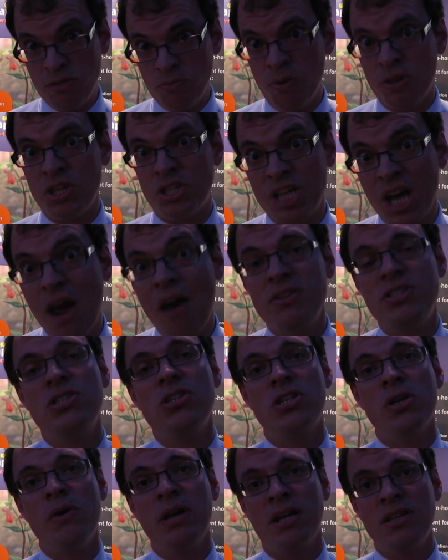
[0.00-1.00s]
what, the charities
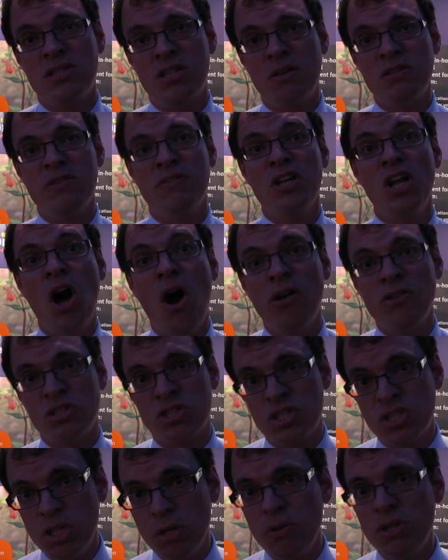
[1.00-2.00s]
are doing in terms of
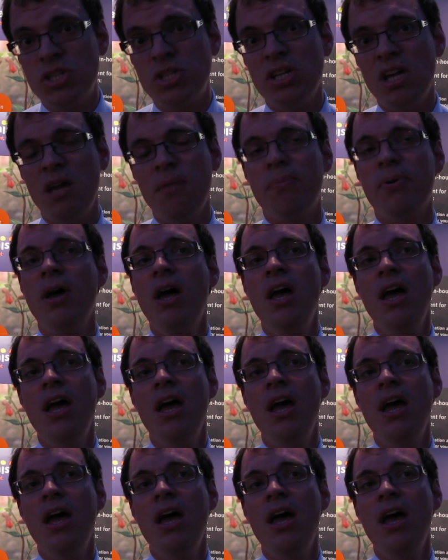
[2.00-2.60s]
enhanced stewardship,